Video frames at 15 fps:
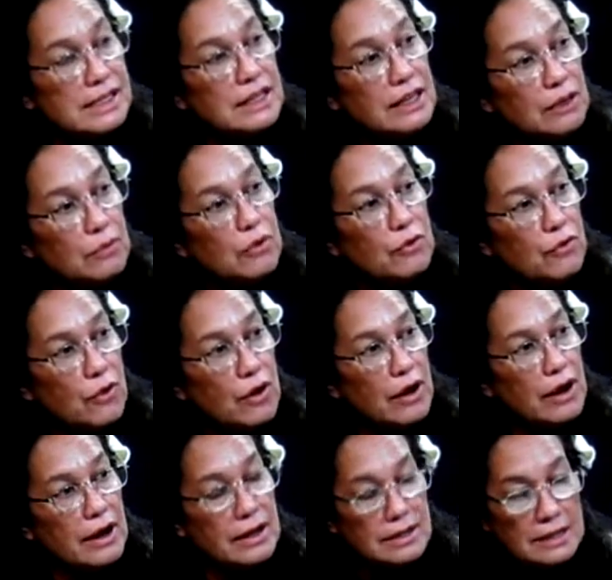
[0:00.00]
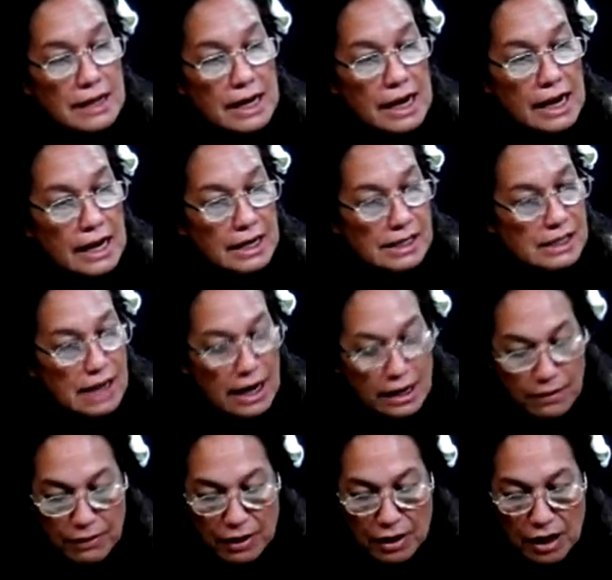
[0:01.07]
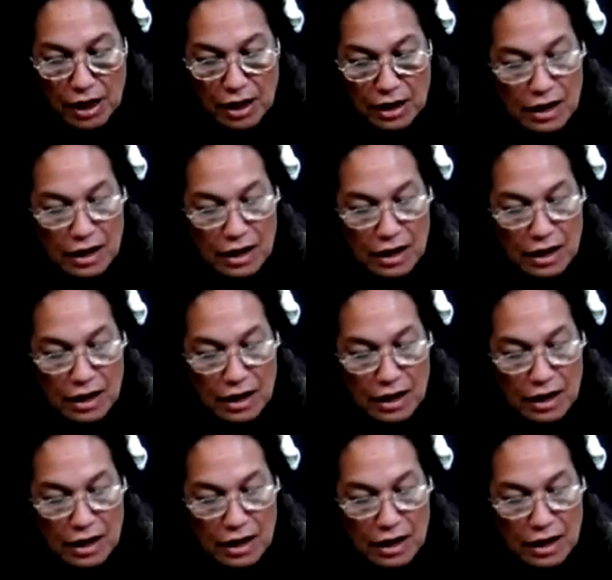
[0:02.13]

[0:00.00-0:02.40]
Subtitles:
seen before. It's not even